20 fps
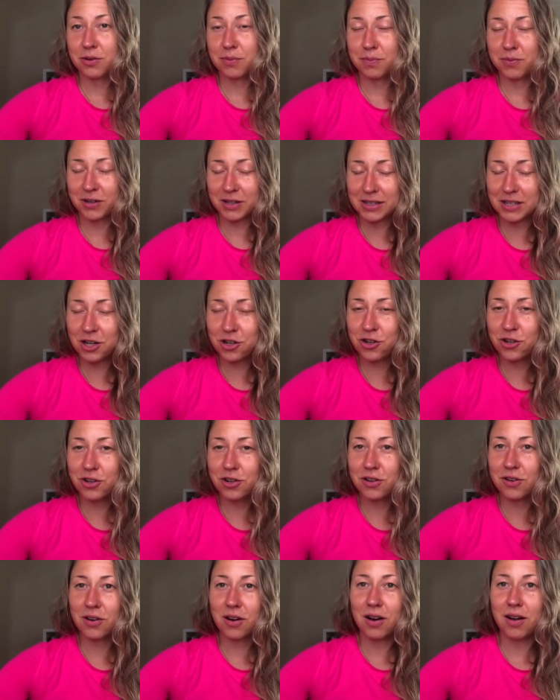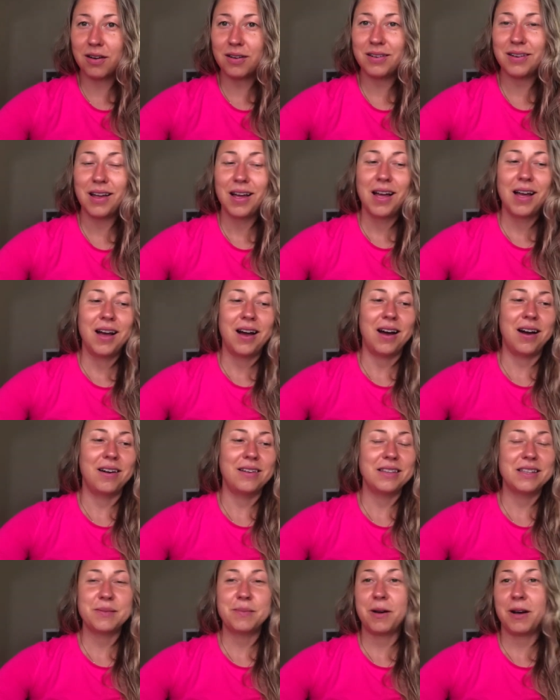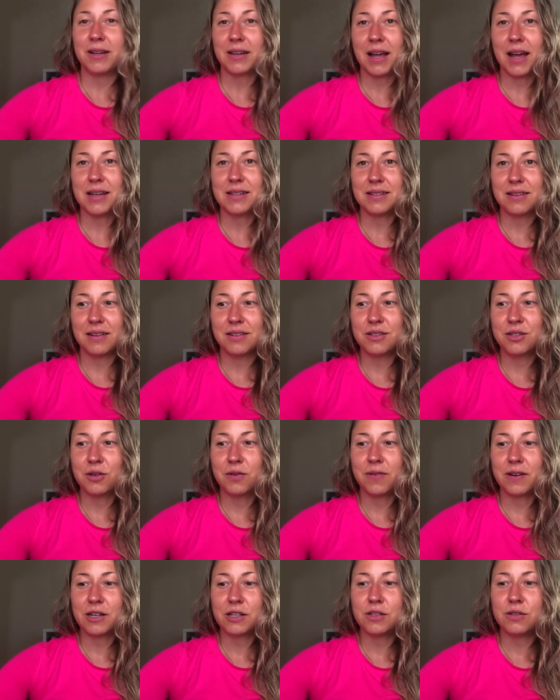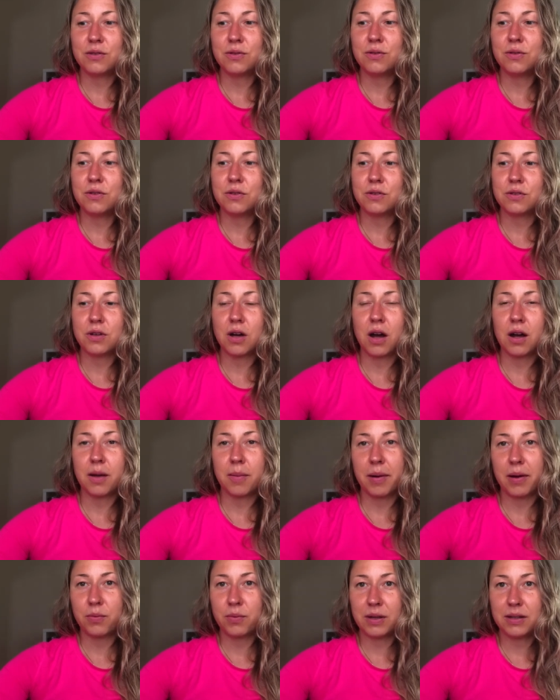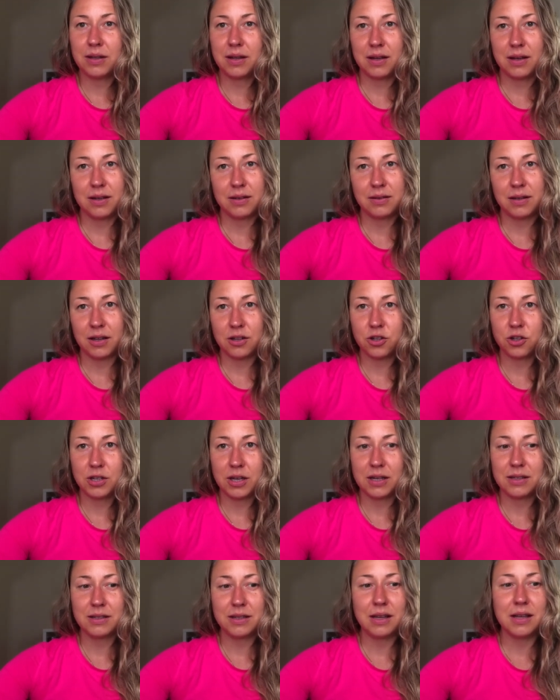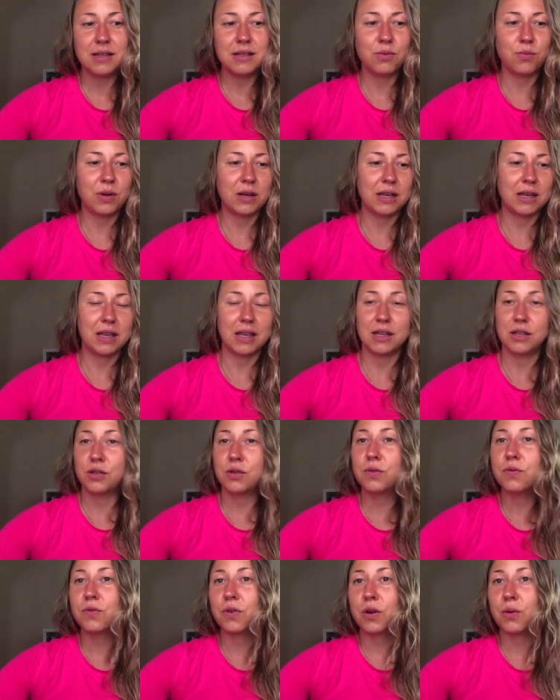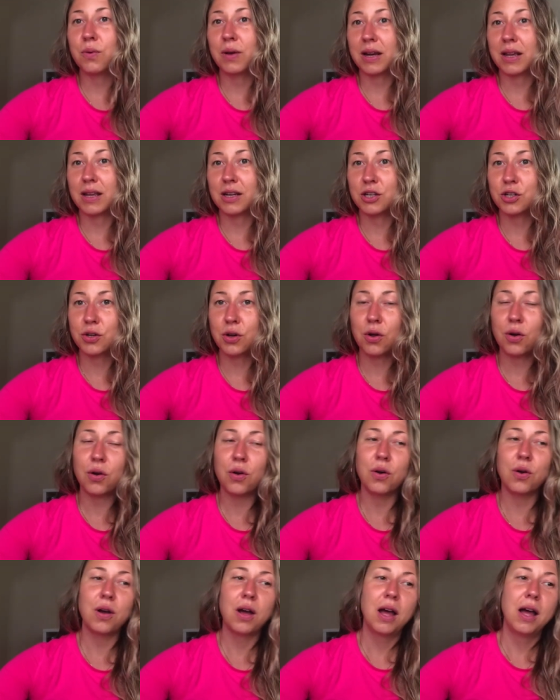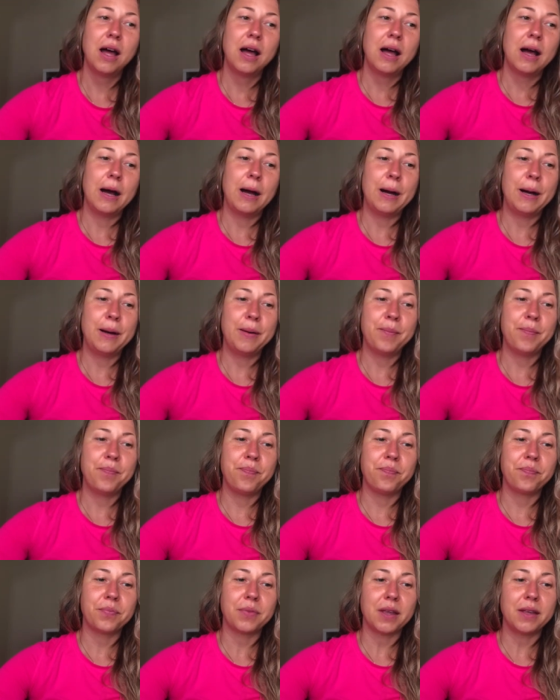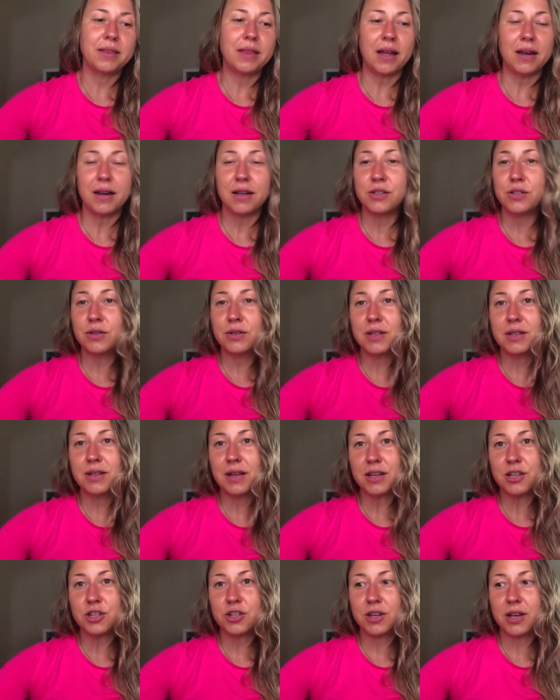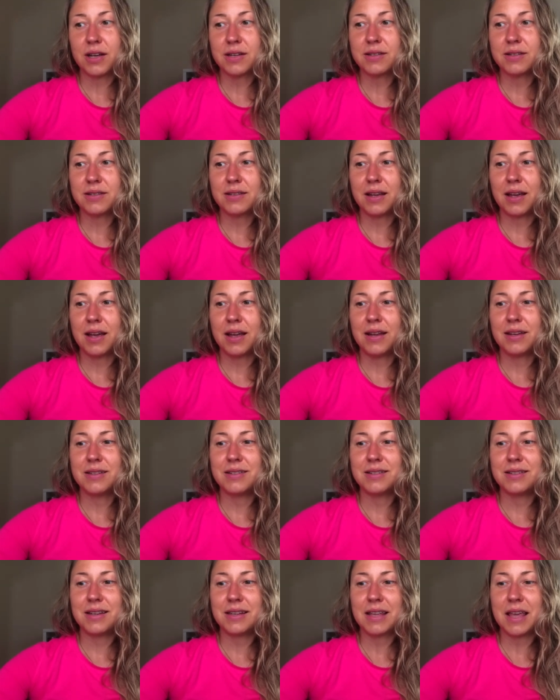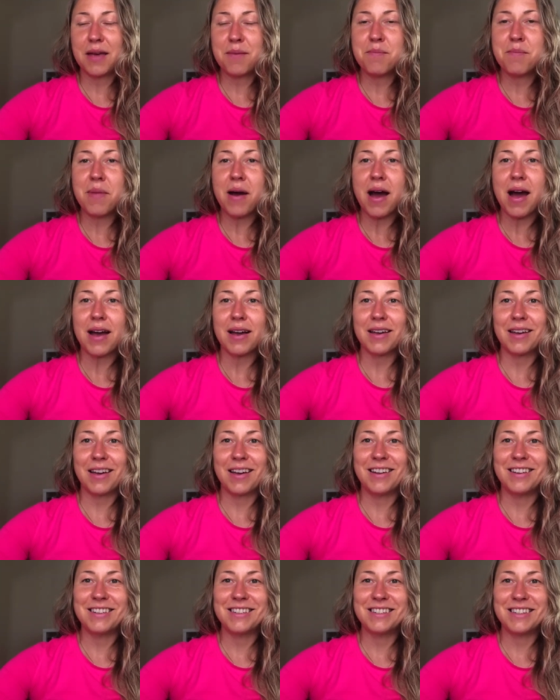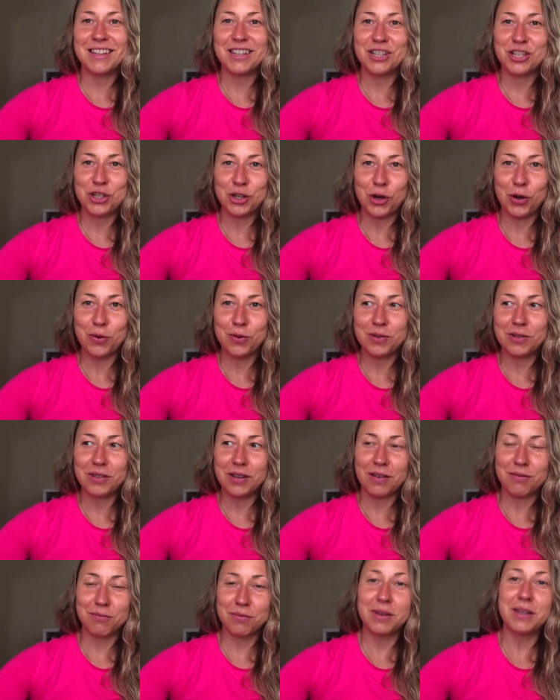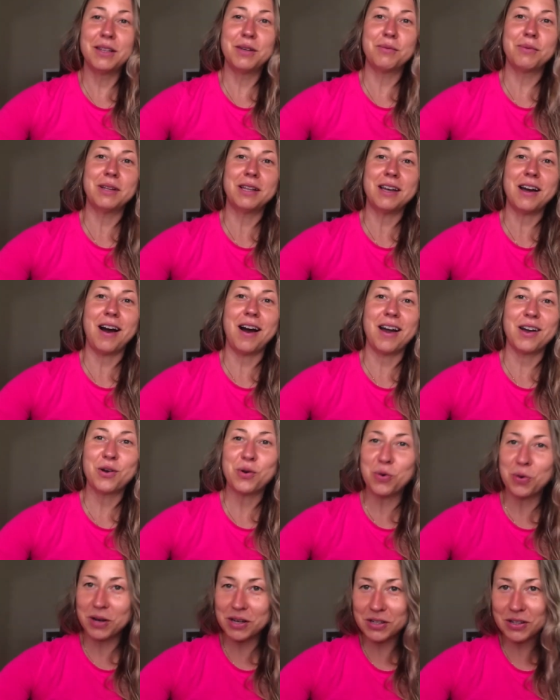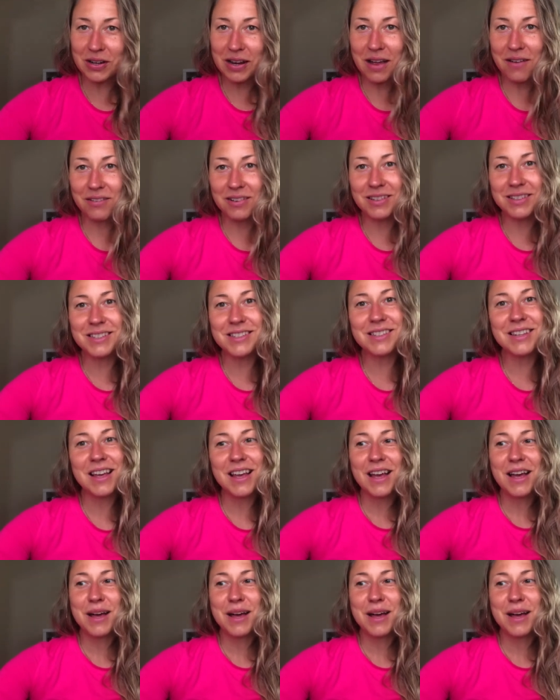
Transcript: practitioner on on this podcast also very soon to talk about what the Dutch test is and what it can do for you, what it can show. Um, then I took the Dutch test, and it came back, and it showed really, really high cortisol levels.